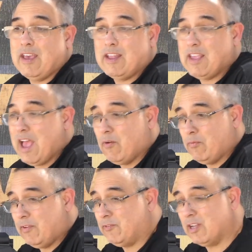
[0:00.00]
And yeah,
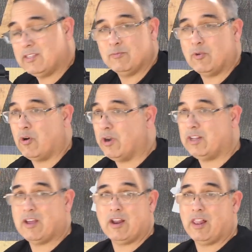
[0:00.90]
we've
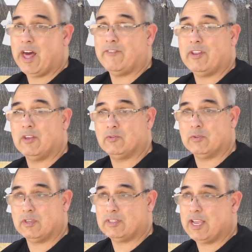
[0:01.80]
already done a lot of videos
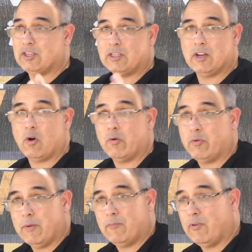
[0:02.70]
with this. Angie did a whole
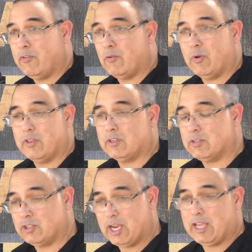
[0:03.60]
grip review with it,
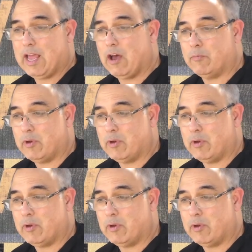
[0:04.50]
so check it out.